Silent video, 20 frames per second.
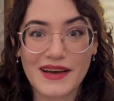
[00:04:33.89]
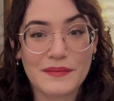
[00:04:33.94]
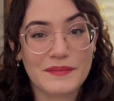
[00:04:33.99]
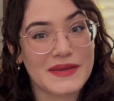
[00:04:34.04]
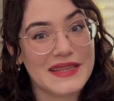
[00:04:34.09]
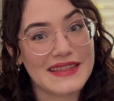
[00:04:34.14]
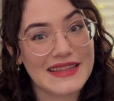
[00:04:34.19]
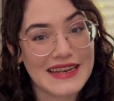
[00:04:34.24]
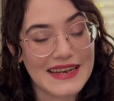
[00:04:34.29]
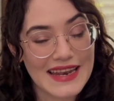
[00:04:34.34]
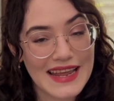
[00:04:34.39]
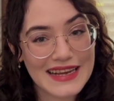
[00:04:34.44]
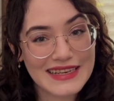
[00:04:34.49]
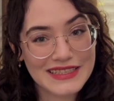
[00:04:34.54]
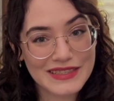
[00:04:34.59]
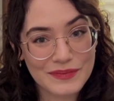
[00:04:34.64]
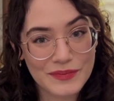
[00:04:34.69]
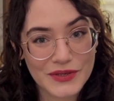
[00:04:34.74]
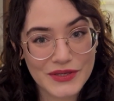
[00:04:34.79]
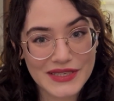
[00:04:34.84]
And the
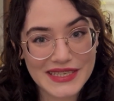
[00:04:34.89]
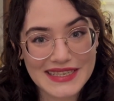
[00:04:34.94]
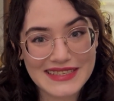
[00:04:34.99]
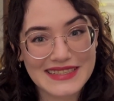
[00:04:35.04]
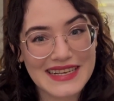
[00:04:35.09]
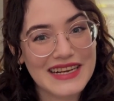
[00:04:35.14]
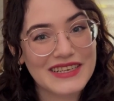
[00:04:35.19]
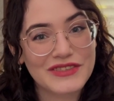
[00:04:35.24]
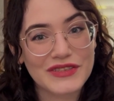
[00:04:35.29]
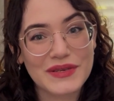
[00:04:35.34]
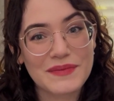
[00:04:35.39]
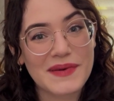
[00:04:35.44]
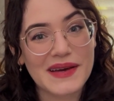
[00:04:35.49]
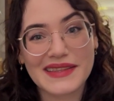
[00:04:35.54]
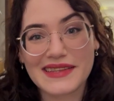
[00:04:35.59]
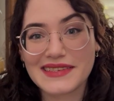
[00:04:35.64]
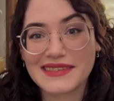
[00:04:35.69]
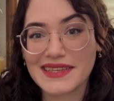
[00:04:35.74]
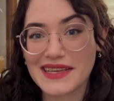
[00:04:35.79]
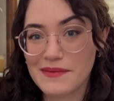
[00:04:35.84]
next book is actually by
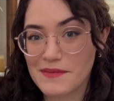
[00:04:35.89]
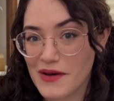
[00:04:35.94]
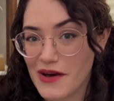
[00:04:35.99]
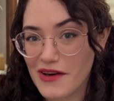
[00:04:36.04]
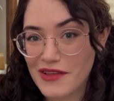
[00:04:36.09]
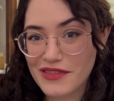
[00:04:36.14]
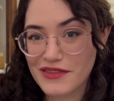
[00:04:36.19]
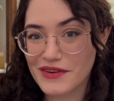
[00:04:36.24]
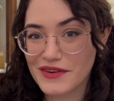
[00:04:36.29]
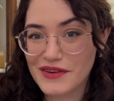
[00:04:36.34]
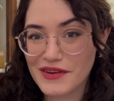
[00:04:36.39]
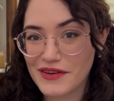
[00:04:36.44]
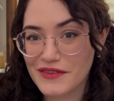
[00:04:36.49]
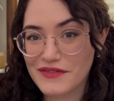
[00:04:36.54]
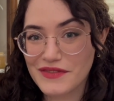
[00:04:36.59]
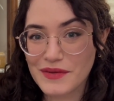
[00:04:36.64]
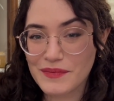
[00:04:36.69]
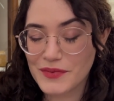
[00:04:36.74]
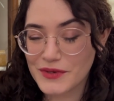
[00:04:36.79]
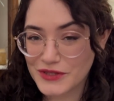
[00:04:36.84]
the same author of
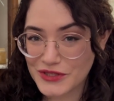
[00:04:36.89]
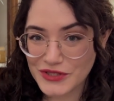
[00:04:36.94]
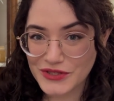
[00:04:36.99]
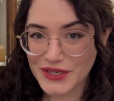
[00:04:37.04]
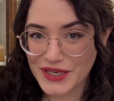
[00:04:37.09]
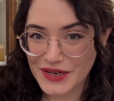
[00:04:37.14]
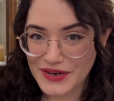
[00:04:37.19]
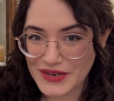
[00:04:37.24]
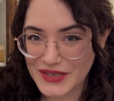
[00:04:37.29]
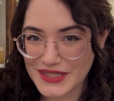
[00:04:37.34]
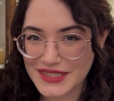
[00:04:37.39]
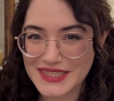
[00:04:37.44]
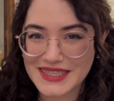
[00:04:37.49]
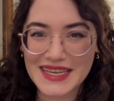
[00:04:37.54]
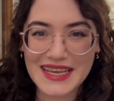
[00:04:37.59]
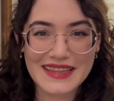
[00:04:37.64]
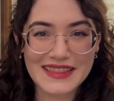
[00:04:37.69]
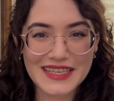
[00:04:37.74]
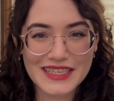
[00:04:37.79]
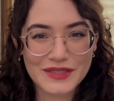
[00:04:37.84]
The Butchering Art,
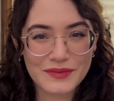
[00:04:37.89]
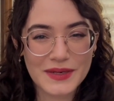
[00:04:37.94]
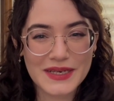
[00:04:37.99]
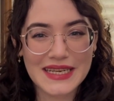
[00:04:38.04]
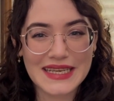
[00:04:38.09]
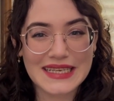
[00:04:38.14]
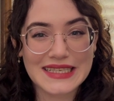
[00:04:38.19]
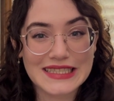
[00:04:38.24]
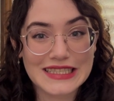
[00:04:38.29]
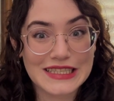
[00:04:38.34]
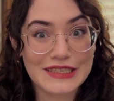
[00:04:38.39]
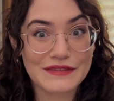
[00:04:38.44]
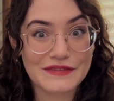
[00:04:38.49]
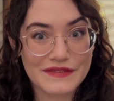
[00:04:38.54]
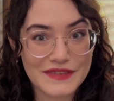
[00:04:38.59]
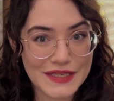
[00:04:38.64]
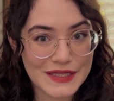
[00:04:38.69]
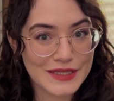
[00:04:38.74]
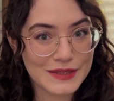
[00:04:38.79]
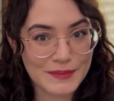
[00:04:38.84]
and this one is The
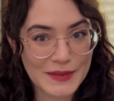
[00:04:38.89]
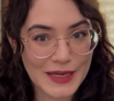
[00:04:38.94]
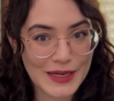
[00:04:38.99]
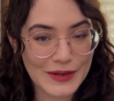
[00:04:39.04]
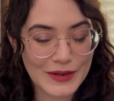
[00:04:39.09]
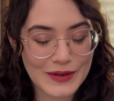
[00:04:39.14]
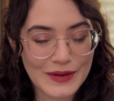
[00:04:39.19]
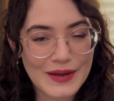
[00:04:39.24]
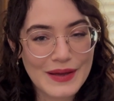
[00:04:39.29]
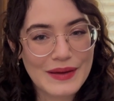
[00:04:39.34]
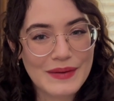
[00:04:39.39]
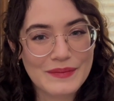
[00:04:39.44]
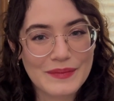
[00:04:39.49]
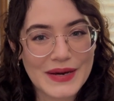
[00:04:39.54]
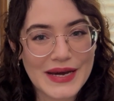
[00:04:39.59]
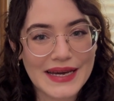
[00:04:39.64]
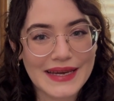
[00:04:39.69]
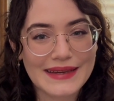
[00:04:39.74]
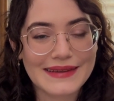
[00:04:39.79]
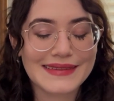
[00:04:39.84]
Facemaker
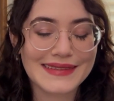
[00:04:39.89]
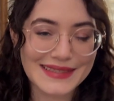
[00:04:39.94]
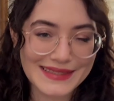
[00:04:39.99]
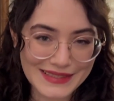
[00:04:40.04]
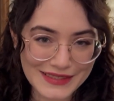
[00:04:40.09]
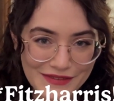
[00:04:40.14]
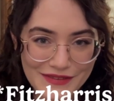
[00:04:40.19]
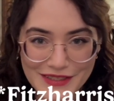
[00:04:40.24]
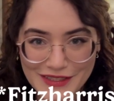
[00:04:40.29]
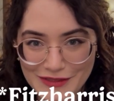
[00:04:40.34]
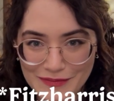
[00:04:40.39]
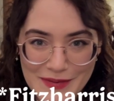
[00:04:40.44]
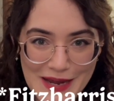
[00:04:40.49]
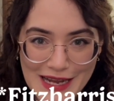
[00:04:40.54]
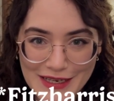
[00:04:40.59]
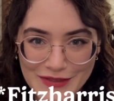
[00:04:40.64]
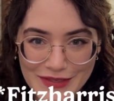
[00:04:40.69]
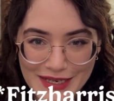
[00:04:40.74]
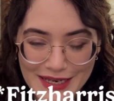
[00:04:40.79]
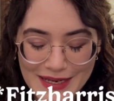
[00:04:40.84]
by Lindsey
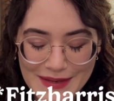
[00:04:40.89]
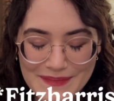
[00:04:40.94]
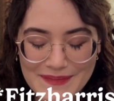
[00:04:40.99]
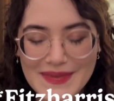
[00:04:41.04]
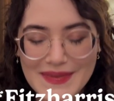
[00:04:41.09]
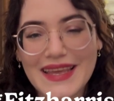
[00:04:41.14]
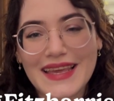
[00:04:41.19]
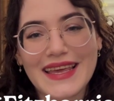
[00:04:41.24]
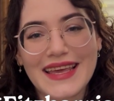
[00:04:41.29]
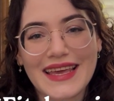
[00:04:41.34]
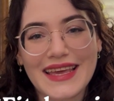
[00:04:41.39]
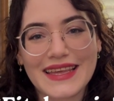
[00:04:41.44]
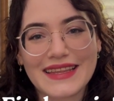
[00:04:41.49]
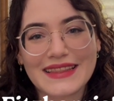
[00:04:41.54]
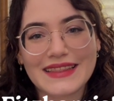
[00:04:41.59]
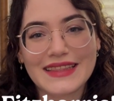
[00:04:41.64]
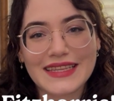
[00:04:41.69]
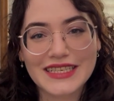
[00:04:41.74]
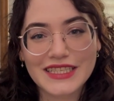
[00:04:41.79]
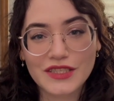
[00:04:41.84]
Fitzpatrick.
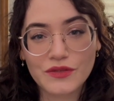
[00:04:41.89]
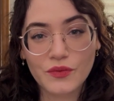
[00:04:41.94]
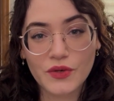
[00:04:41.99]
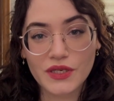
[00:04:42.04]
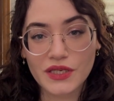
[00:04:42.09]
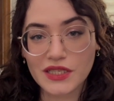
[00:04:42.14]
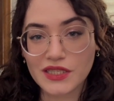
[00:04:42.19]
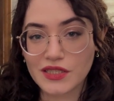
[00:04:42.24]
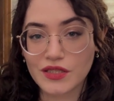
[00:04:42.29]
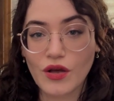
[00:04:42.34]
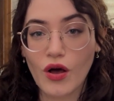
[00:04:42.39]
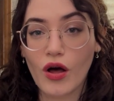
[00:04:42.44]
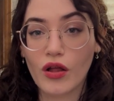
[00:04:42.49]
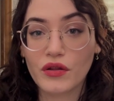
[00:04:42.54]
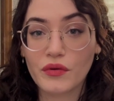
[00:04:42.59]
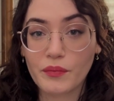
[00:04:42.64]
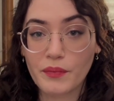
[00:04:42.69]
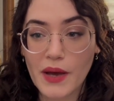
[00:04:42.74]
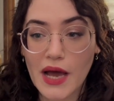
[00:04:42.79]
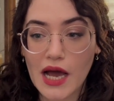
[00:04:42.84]
And this one is all
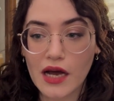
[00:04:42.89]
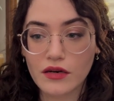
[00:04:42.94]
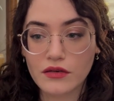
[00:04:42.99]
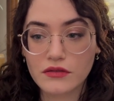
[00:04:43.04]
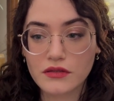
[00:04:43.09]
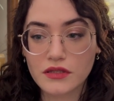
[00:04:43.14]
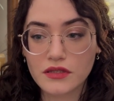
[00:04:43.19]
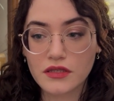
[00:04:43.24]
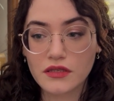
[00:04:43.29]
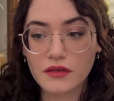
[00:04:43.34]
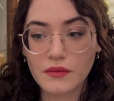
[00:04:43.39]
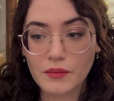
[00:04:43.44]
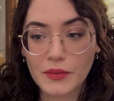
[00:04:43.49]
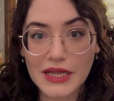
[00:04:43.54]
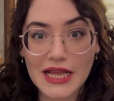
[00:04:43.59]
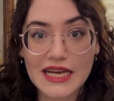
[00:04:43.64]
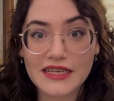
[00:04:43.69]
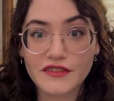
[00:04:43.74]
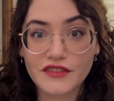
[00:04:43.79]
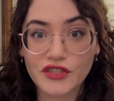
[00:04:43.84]
about
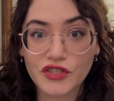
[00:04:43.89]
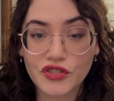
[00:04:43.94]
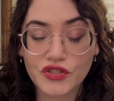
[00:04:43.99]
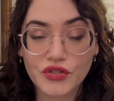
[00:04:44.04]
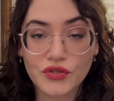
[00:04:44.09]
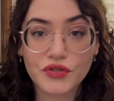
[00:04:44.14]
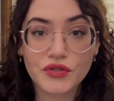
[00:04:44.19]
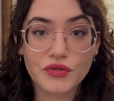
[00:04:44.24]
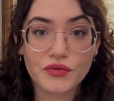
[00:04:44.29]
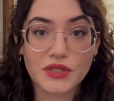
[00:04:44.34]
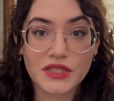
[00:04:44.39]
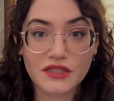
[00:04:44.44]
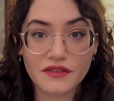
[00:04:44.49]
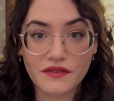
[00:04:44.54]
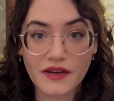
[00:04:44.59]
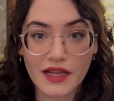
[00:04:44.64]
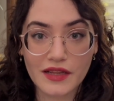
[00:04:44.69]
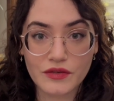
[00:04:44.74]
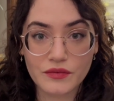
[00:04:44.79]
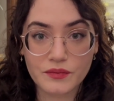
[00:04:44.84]
plastic surgery
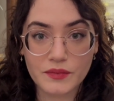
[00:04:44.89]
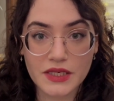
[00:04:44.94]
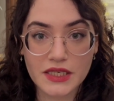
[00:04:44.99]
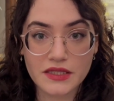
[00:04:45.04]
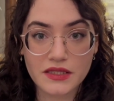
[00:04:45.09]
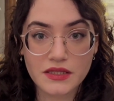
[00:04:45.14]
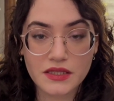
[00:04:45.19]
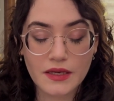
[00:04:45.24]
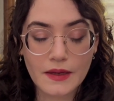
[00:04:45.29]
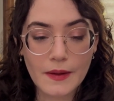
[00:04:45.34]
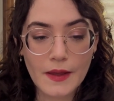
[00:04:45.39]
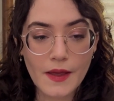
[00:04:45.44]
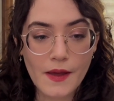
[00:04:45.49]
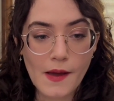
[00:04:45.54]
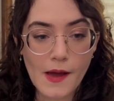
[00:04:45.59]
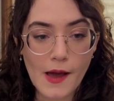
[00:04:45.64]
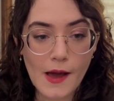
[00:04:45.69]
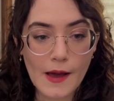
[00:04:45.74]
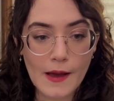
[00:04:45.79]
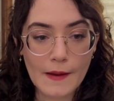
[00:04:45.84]
development
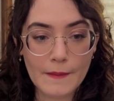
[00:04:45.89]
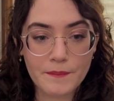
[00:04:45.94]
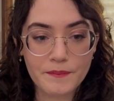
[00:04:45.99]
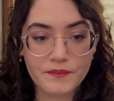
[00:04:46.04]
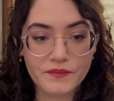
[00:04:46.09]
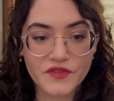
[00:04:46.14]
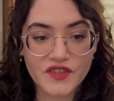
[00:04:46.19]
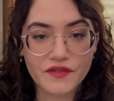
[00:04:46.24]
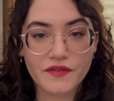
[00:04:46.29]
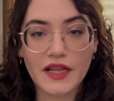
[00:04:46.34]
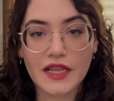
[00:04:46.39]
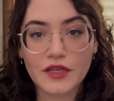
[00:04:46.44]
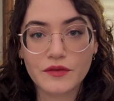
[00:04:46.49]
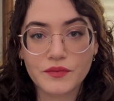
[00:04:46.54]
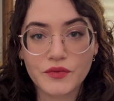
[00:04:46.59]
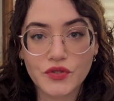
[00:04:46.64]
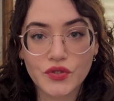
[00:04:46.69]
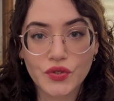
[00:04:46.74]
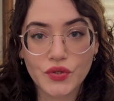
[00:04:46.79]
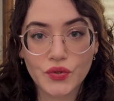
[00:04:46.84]

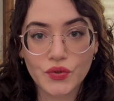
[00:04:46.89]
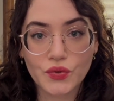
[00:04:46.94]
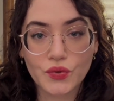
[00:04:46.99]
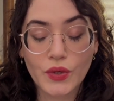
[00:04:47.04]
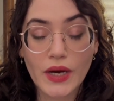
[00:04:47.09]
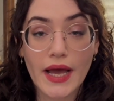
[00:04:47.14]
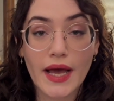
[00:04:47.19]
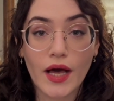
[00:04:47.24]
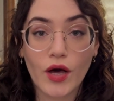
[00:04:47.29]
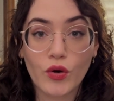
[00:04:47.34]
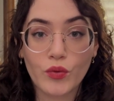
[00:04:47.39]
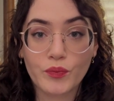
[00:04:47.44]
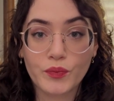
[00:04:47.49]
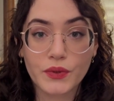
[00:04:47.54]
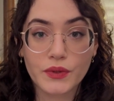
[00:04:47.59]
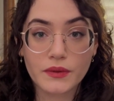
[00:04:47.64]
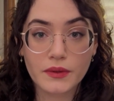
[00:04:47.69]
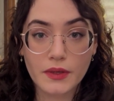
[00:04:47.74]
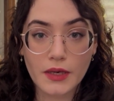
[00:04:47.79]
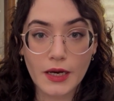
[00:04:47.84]
developed to help
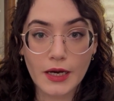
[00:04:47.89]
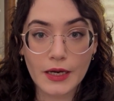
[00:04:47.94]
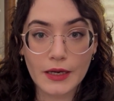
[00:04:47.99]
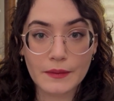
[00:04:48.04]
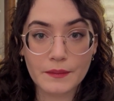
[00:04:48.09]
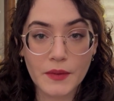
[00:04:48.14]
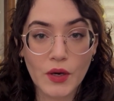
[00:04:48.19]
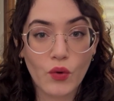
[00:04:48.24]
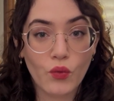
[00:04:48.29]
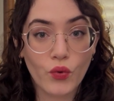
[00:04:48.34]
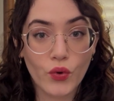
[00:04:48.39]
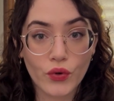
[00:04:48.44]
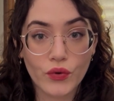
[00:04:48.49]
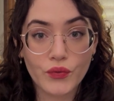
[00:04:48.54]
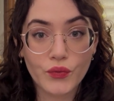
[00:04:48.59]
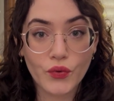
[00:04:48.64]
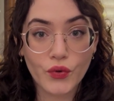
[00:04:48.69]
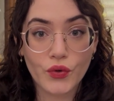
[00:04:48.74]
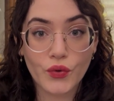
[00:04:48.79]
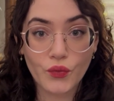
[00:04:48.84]

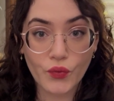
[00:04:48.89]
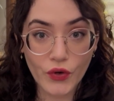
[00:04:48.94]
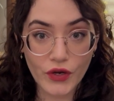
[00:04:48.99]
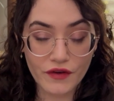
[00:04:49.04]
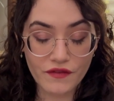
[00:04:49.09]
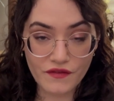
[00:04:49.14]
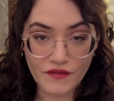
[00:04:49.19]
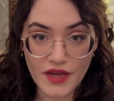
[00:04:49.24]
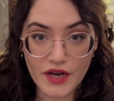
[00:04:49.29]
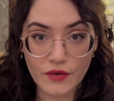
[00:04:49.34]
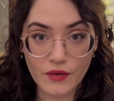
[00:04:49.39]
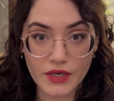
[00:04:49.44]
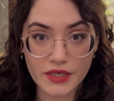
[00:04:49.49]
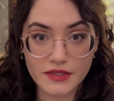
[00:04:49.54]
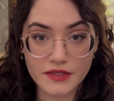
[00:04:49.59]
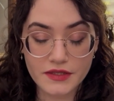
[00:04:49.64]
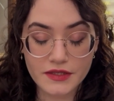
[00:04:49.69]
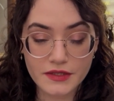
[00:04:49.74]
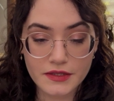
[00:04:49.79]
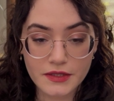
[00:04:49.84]
World War I
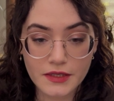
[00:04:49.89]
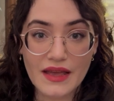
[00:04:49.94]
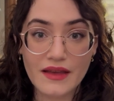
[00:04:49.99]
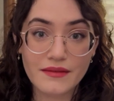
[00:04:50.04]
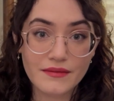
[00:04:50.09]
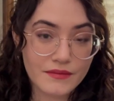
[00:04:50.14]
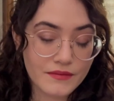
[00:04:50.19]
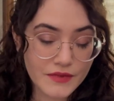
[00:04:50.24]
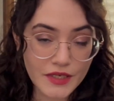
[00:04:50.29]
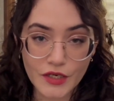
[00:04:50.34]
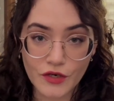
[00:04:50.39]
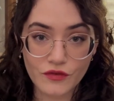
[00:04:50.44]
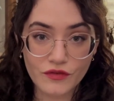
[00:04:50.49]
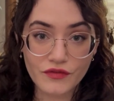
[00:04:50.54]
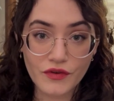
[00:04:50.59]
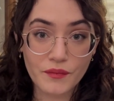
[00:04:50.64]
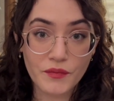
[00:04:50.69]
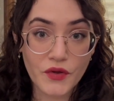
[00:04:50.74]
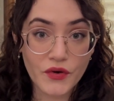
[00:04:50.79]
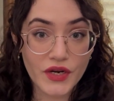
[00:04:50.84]
veterans, you know,
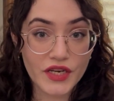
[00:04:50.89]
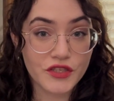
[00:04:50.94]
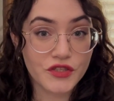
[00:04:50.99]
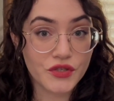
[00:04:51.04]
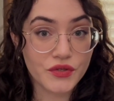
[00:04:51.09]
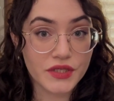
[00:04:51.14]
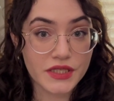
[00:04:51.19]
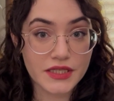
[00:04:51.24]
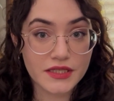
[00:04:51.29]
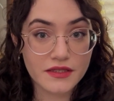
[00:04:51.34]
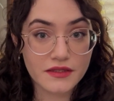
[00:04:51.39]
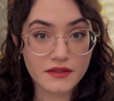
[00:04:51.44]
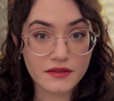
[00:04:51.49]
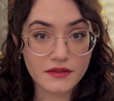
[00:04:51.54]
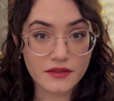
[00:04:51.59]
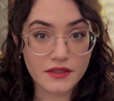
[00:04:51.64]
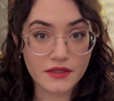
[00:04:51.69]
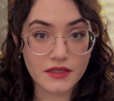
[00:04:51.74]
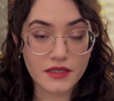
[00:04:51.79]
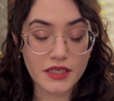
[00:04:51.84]
from their injuries
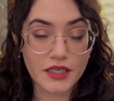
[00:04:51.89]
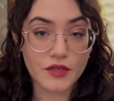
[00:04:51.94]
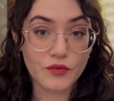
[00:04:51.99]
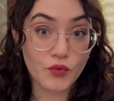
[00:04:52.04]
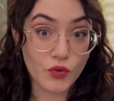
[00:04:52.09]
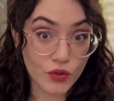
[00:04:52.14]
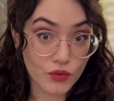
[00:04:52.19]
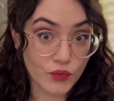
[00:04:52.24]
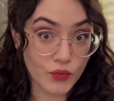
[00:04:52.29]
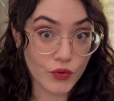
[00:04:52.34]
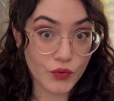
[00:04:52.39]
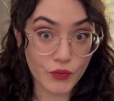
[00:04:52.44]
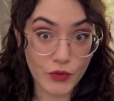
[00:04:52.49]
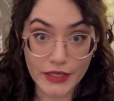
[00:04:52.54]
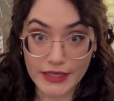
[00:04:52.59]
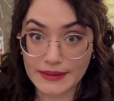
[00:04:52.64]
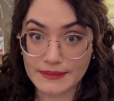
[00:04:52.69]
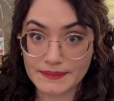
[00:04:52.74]
in World War I.